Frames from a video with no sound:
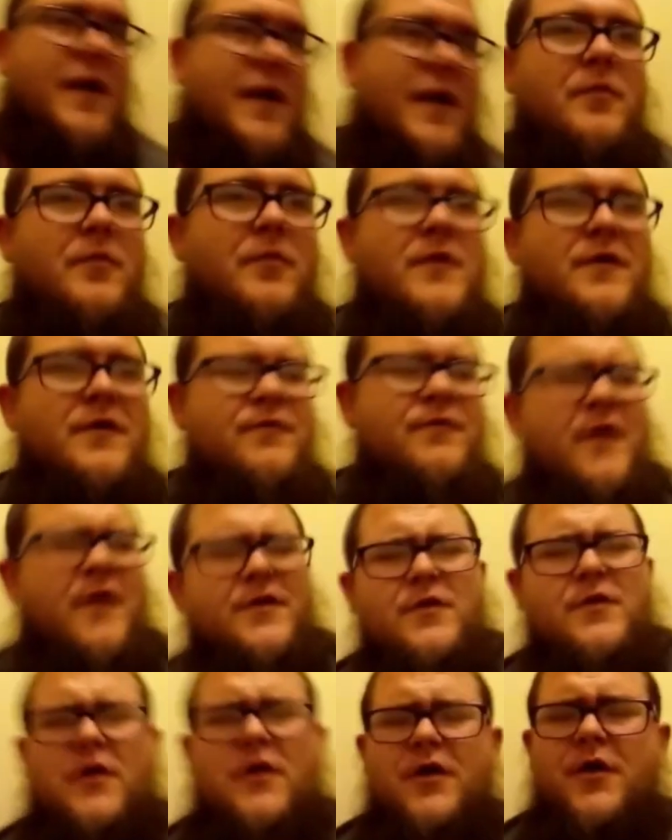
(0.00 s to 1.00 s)
I believe, not too
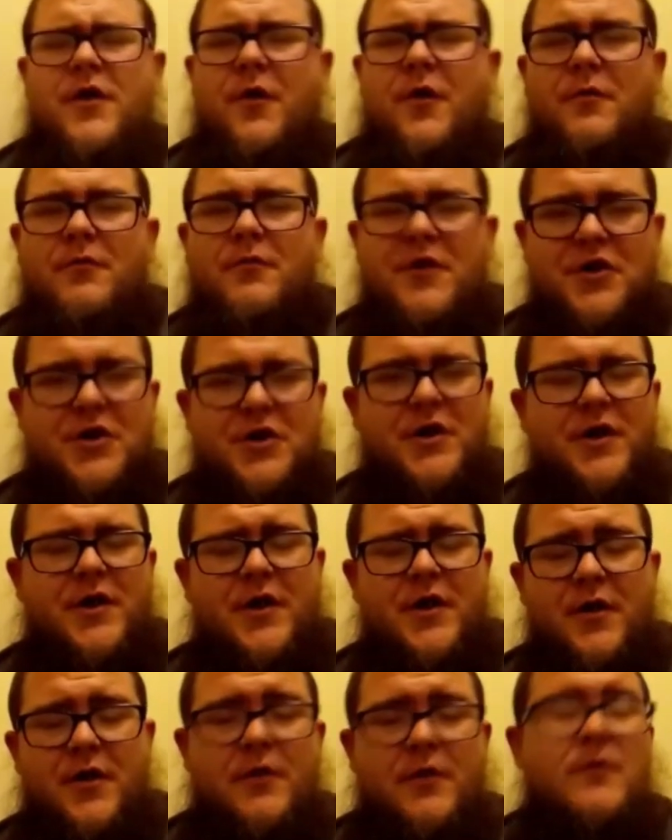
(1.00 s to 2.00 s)
long ago in
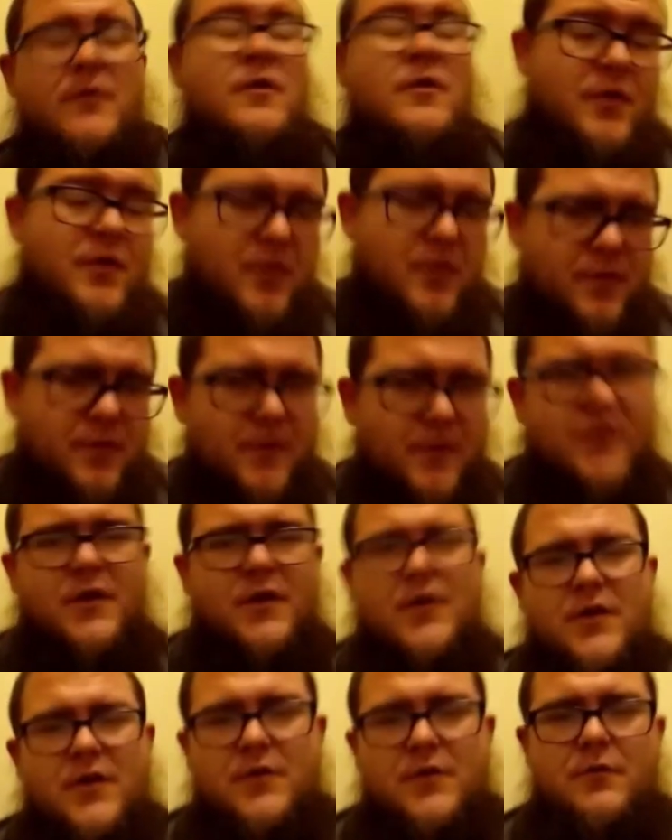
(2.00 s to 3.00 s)
Michigan. Then
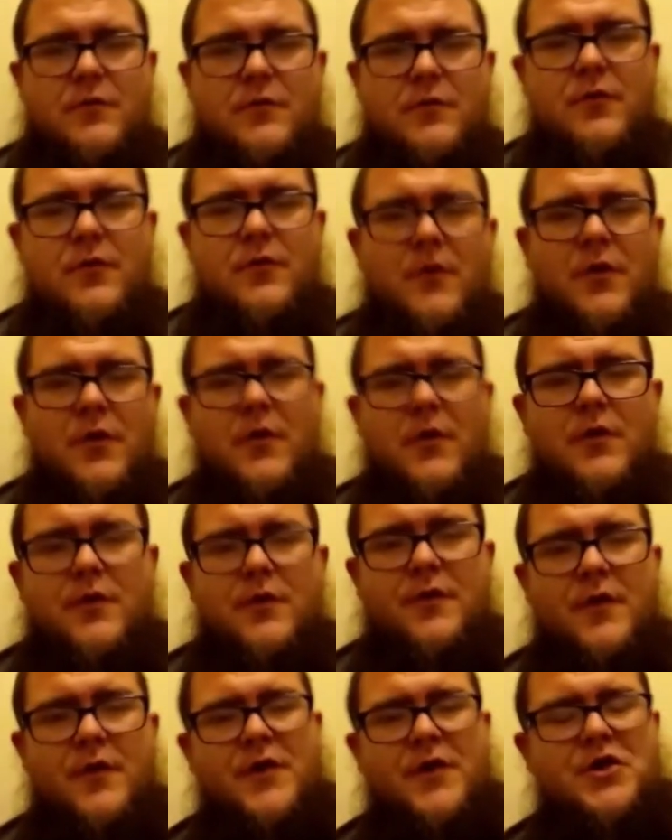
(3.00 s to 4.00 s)
the,
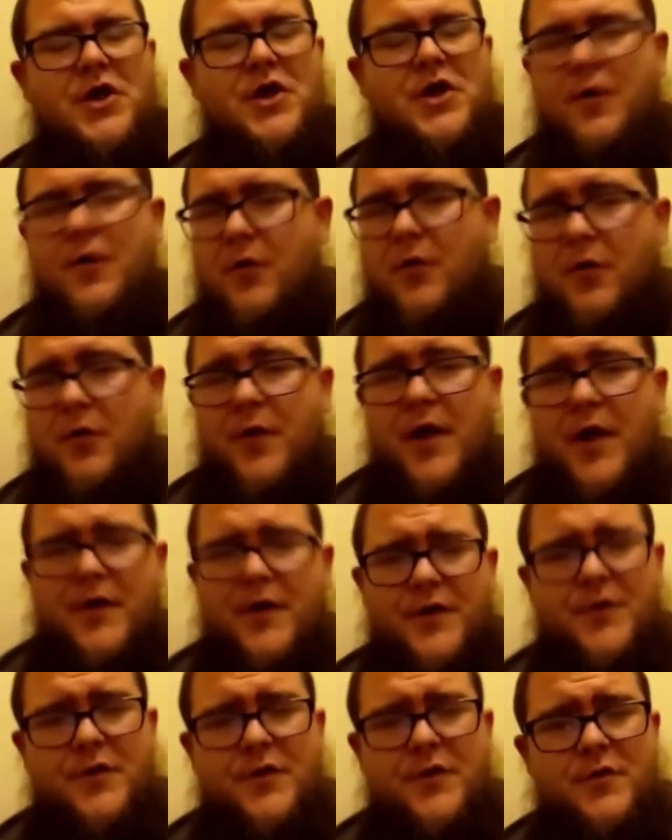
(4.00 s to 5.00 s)
but in January we had to
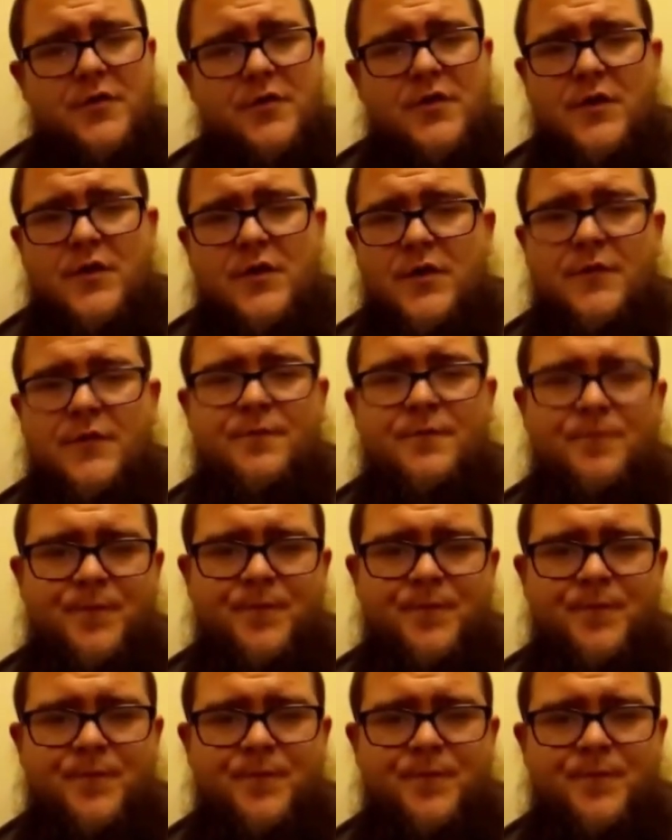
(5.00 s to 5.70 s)
Houston.